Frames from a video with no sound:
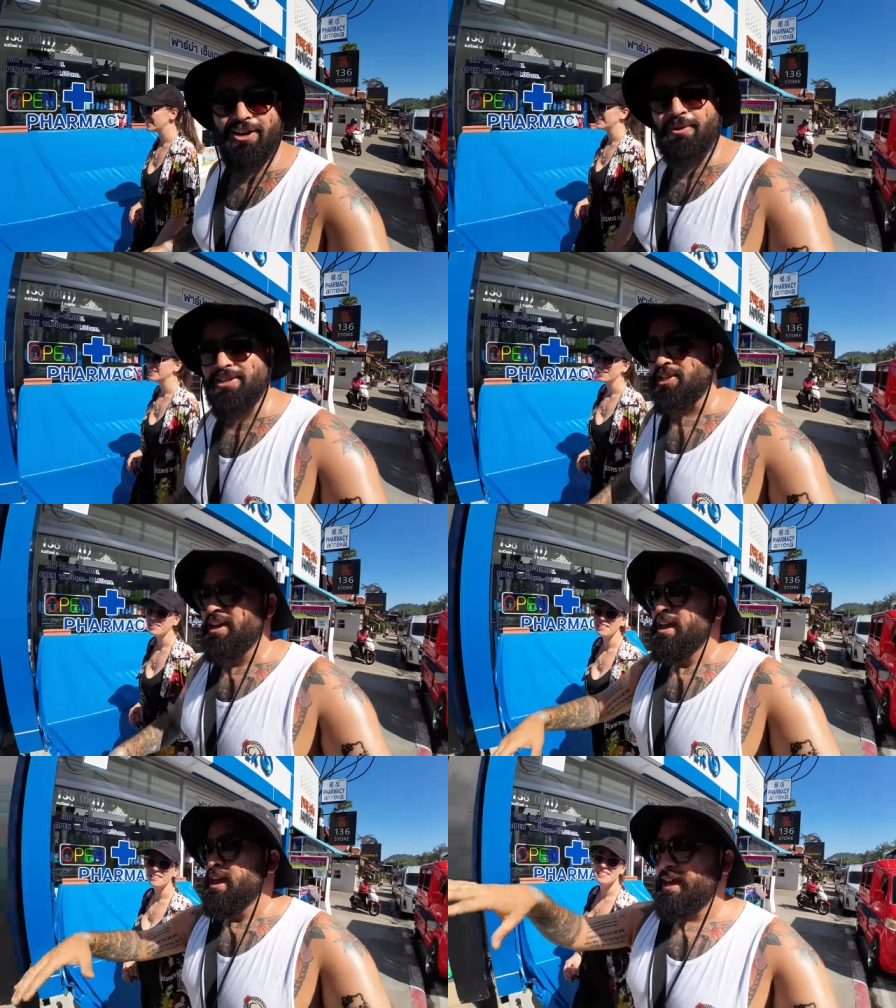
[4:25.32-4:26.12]
year which
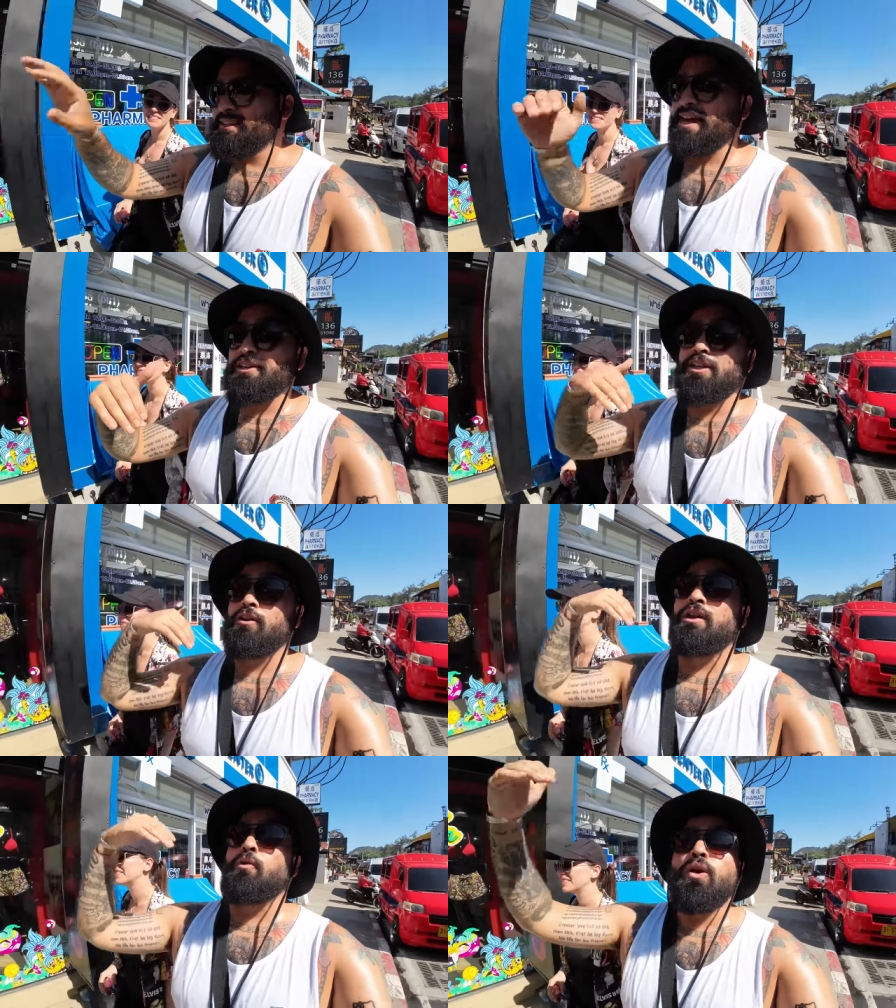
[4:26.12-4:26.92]
is actually
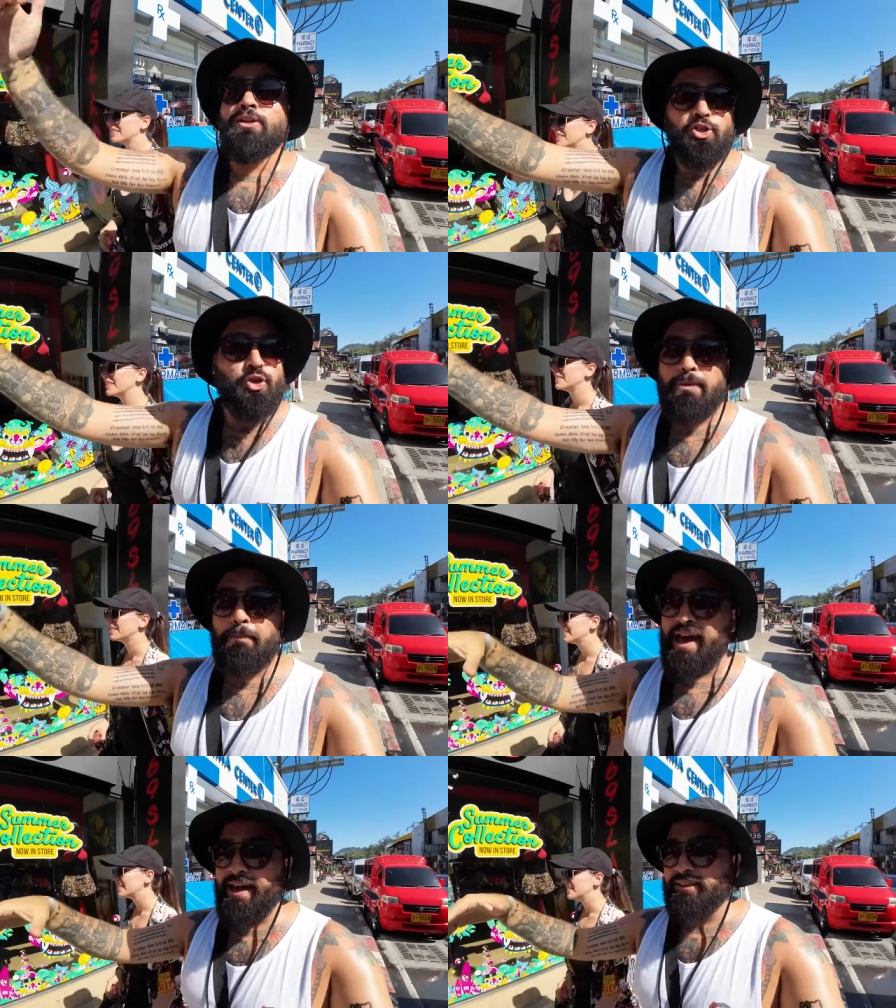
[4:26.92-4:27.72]
only one street
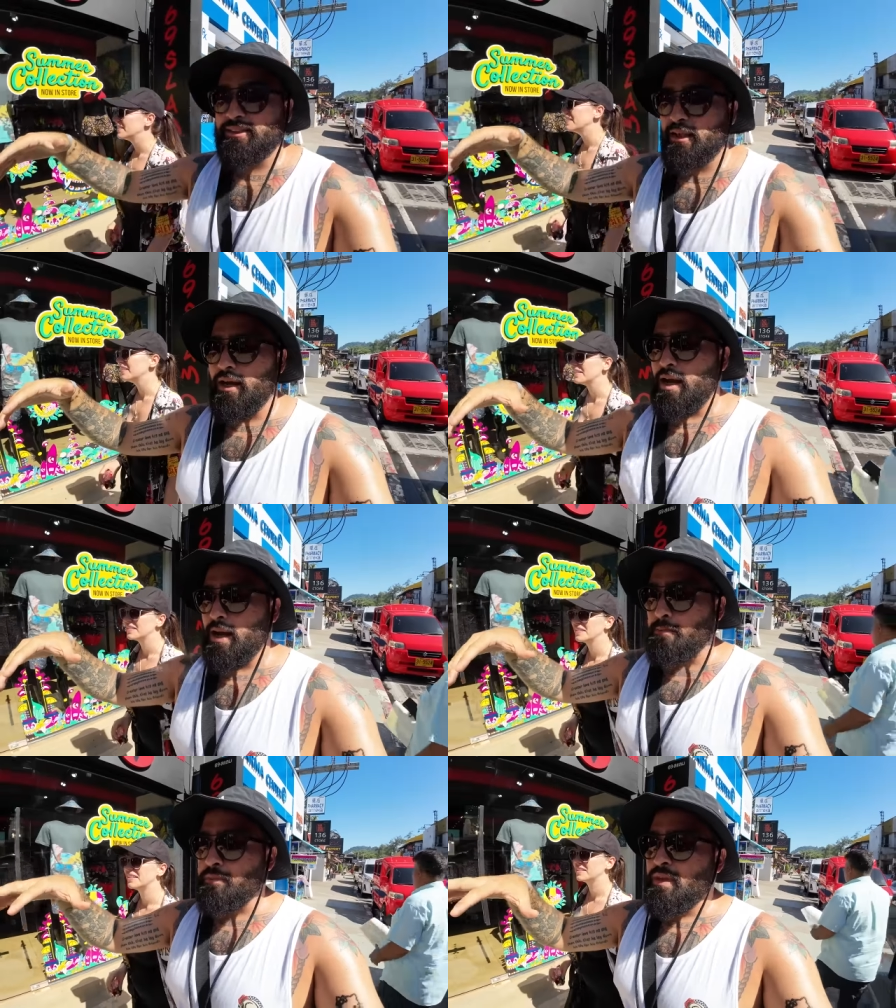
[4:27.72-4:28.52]
past
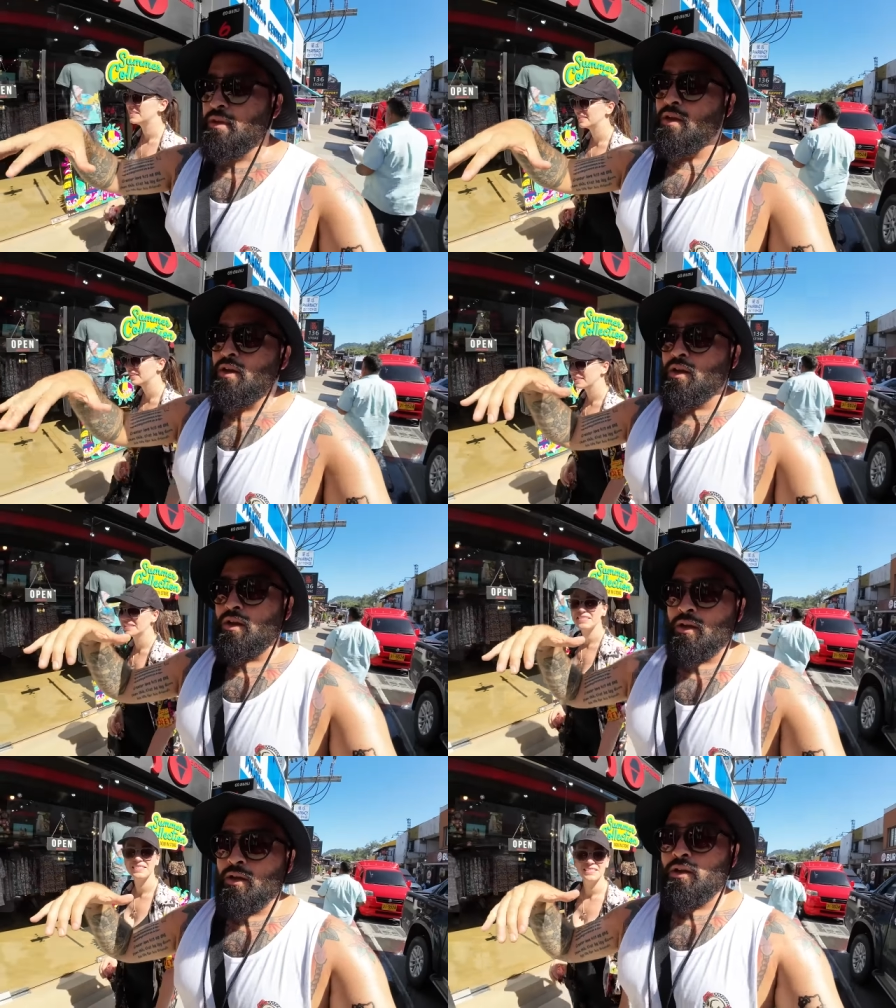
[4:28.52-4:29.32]
um,
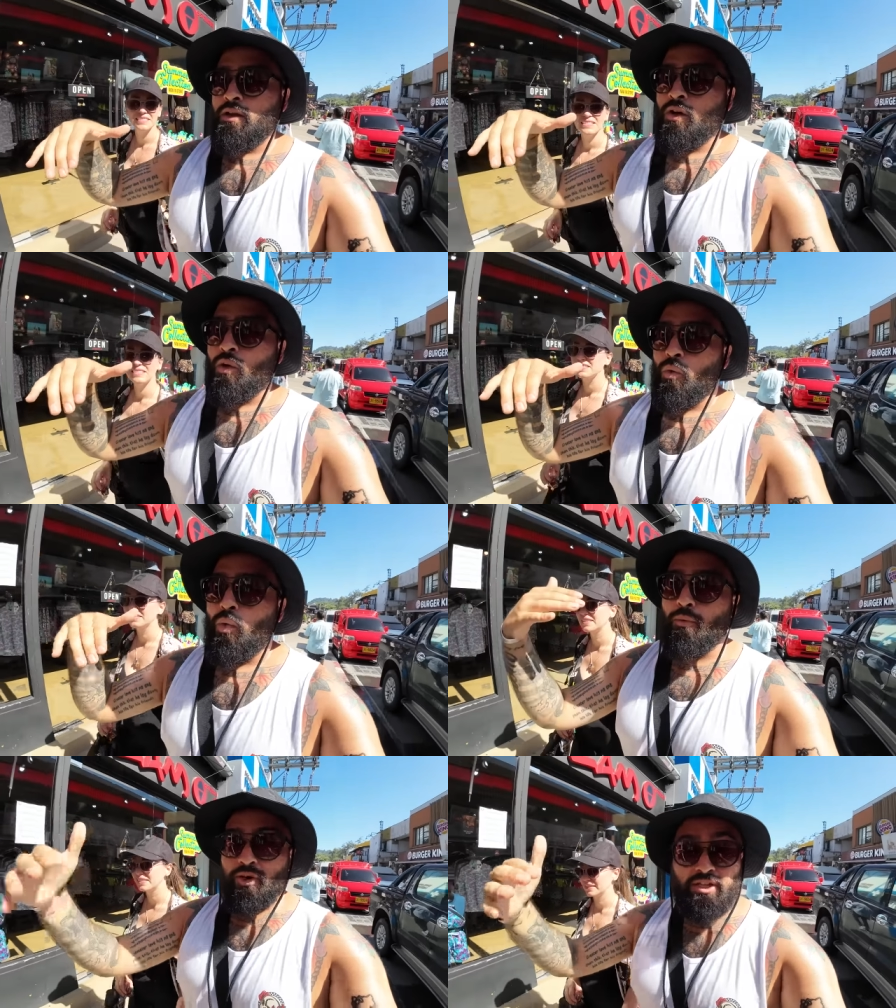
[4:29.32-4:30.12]

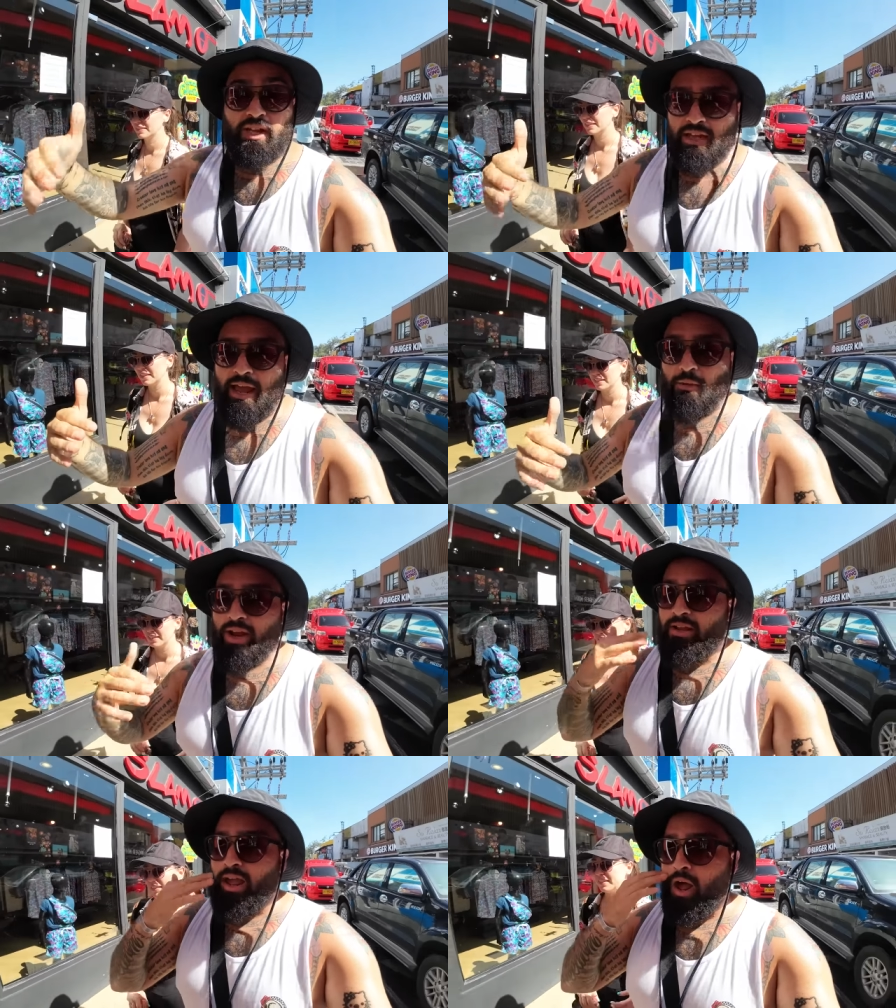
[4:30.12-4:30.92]
where we're staying at
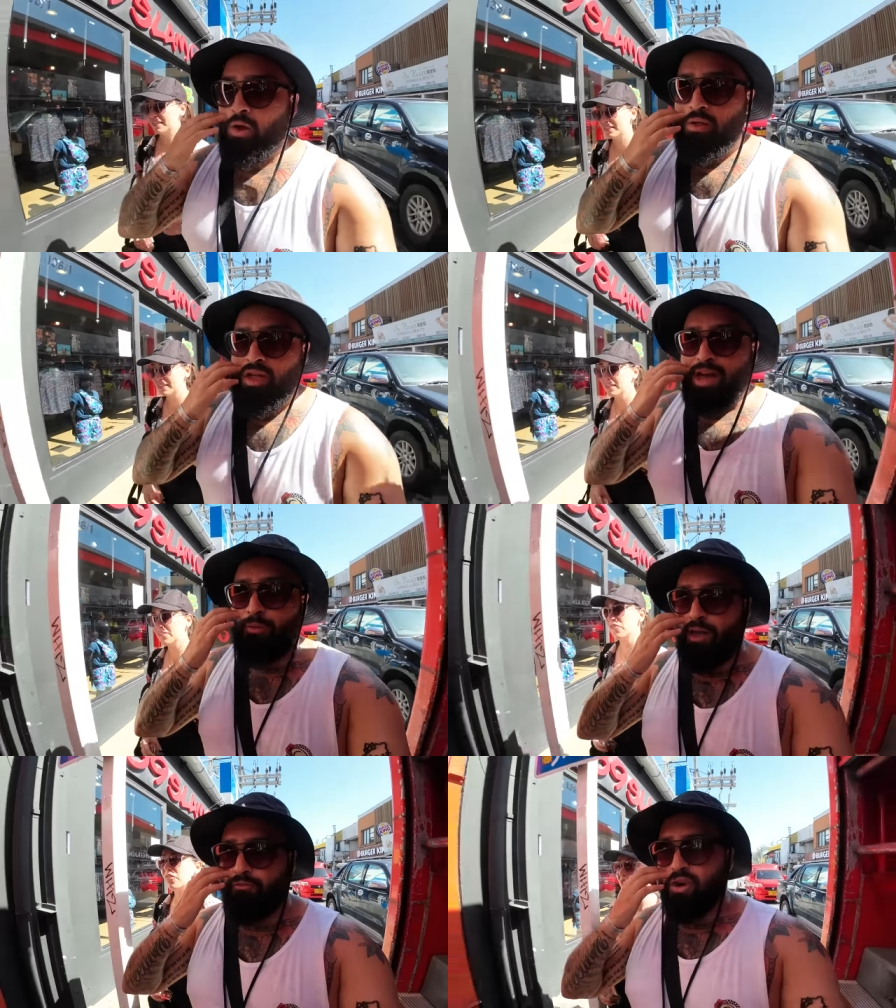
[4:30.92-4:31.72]
right now.
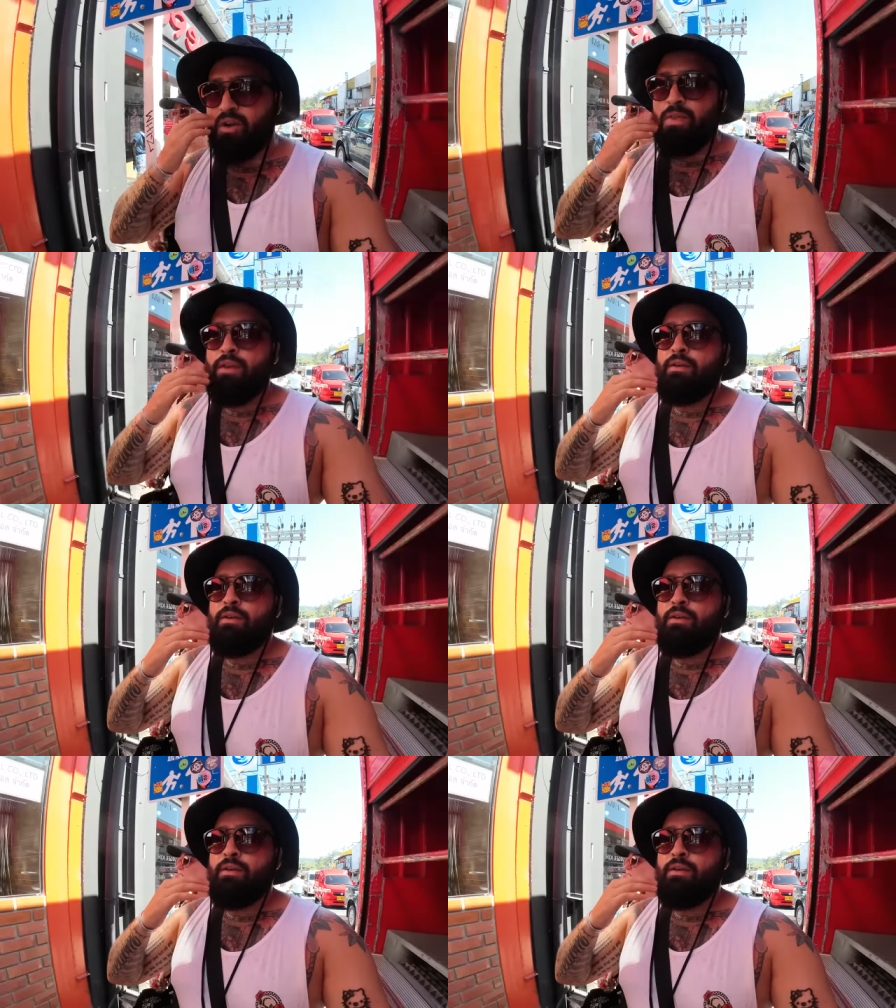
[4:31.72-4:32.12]
However,